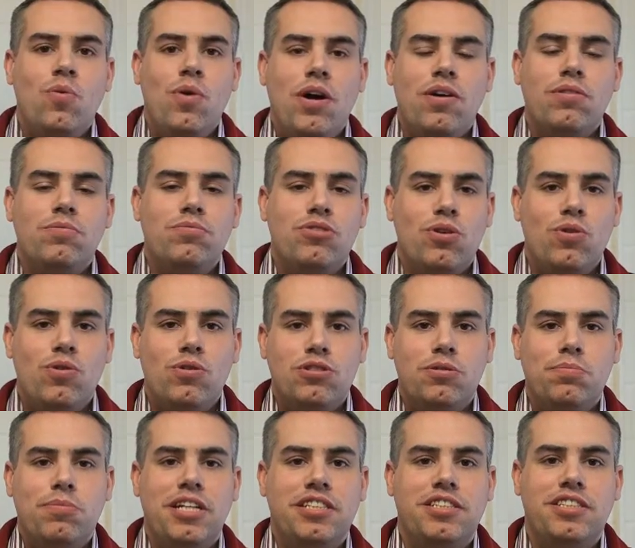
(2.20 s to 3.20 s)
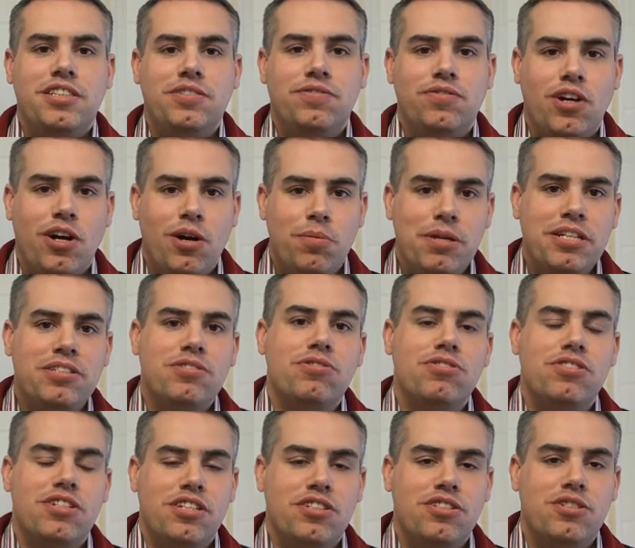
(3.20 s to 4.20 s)
Welcome to Automated Environmental
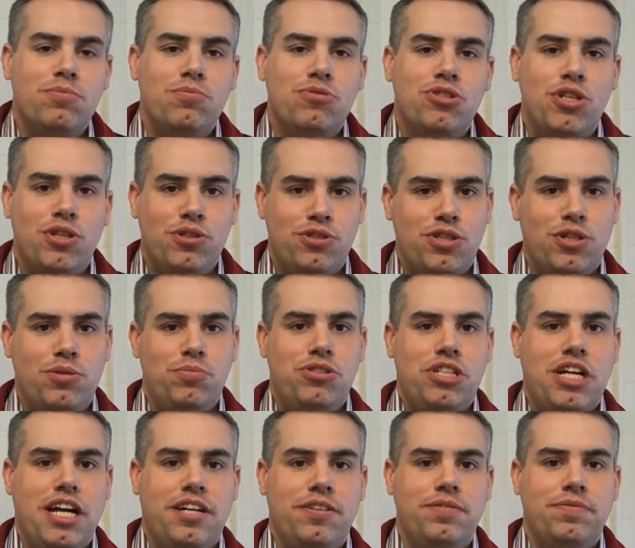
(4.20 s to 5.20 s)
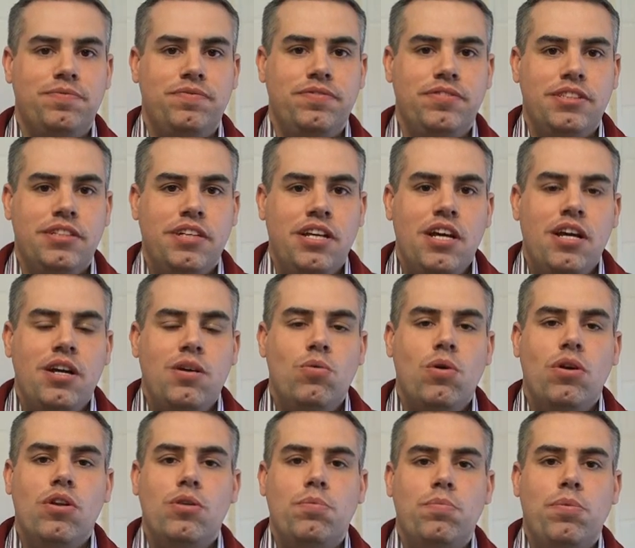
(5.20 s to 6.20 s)
Systems YouTube channel.
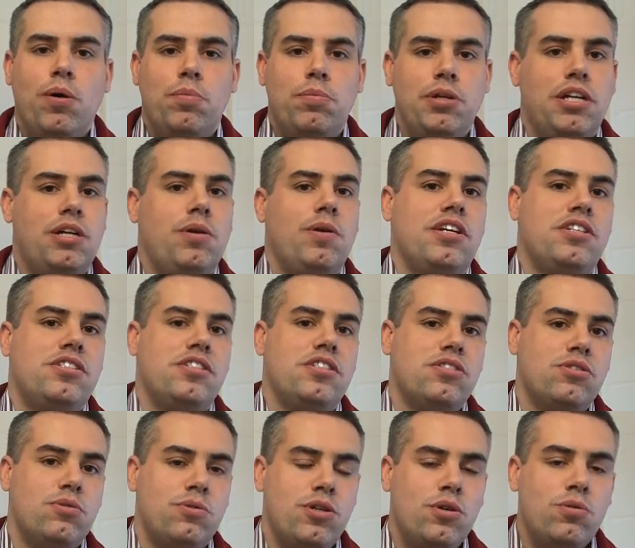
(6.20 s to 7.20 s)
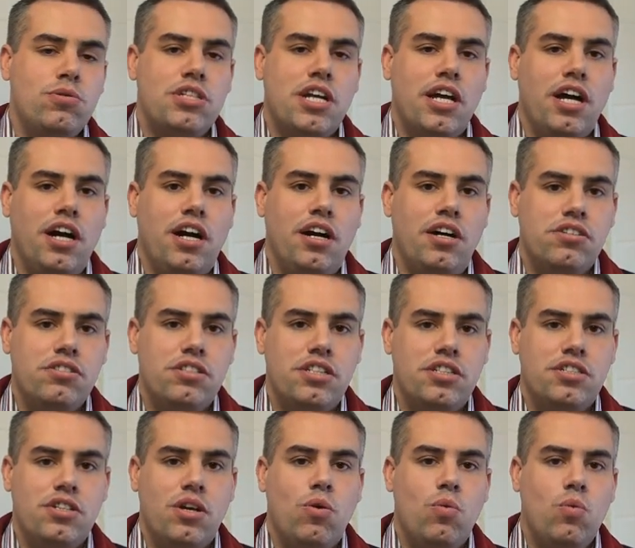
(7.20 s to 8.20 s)
One of the popular questions we always get asked
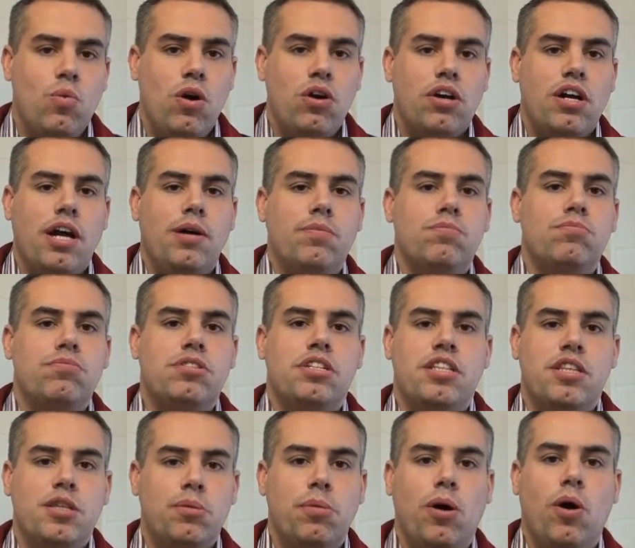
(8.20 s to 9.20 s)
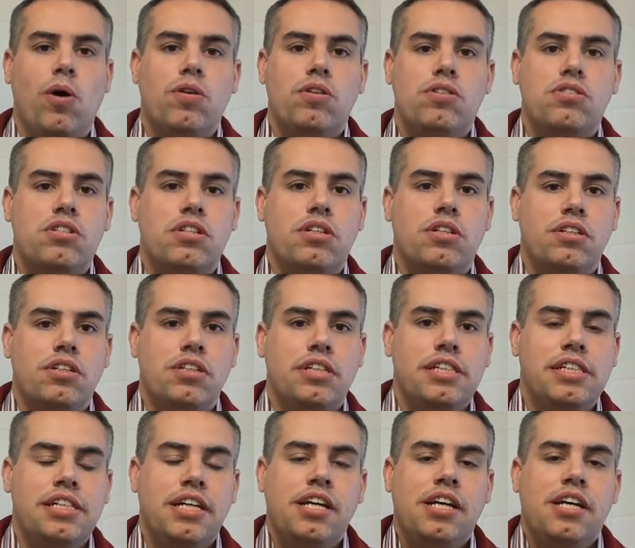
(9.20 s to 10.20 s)
is what comes in the box?
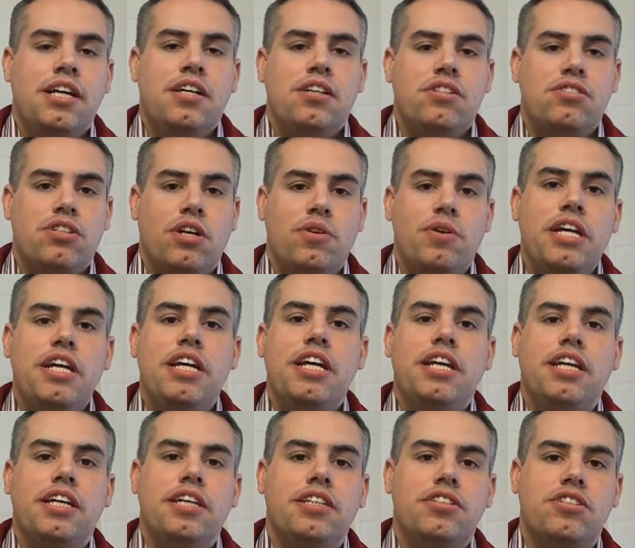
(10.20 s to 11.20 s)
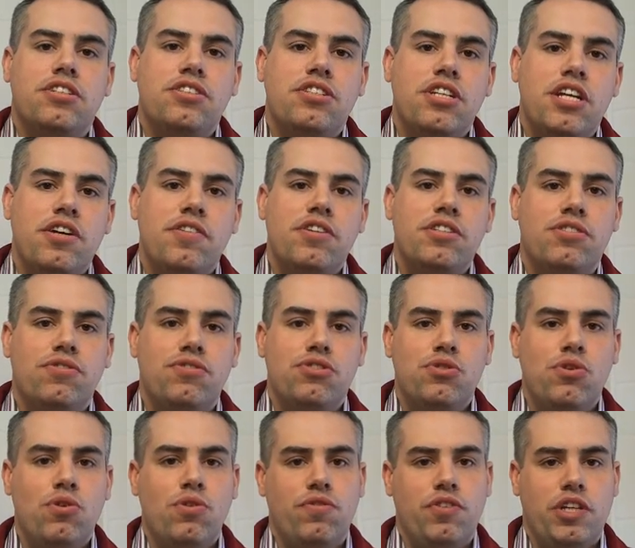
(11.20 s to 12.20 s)
So here is a series of
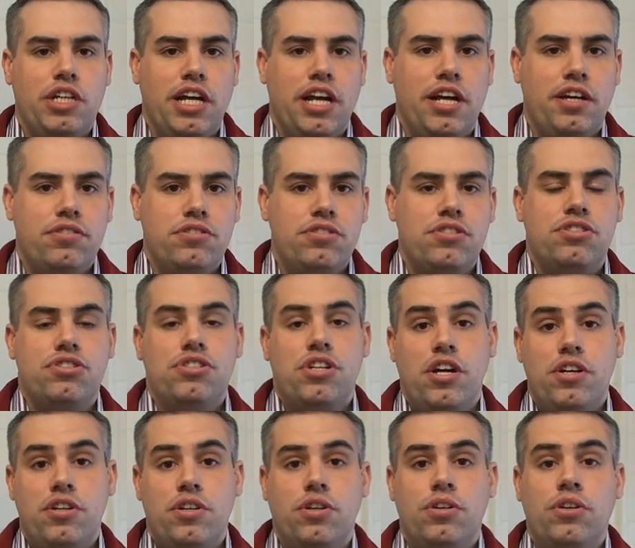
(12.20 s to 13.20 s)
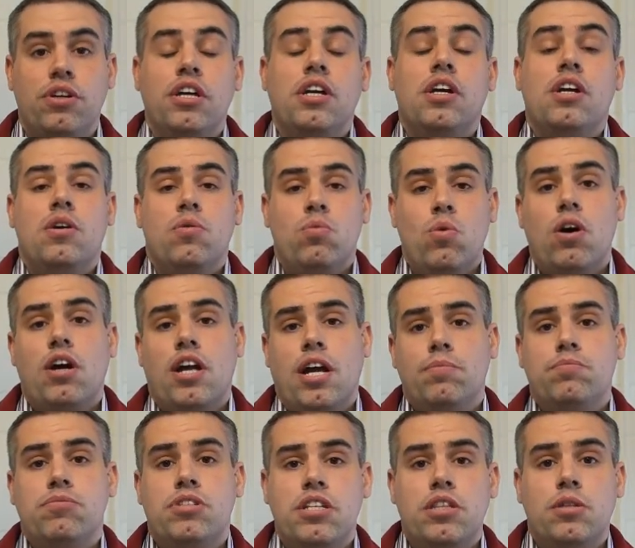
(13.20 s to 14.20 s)
short videos to show you what
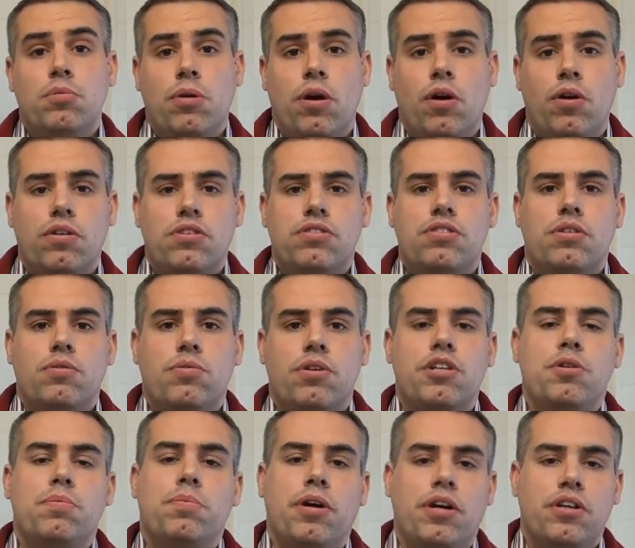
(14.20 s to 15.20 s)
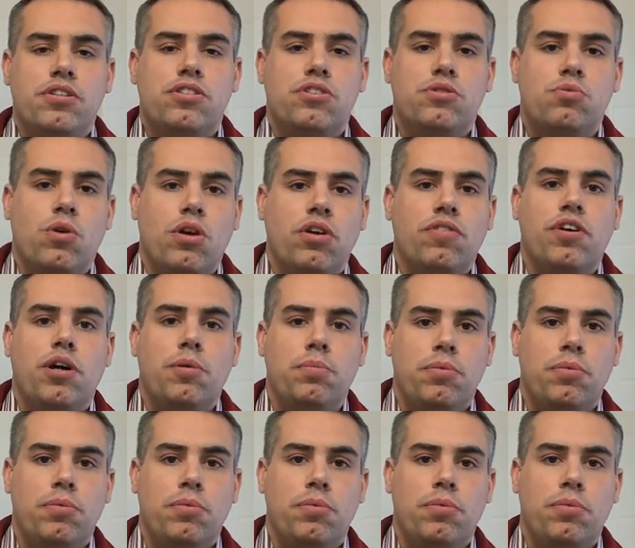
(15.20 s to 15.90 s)
comes in the box when you purchase one of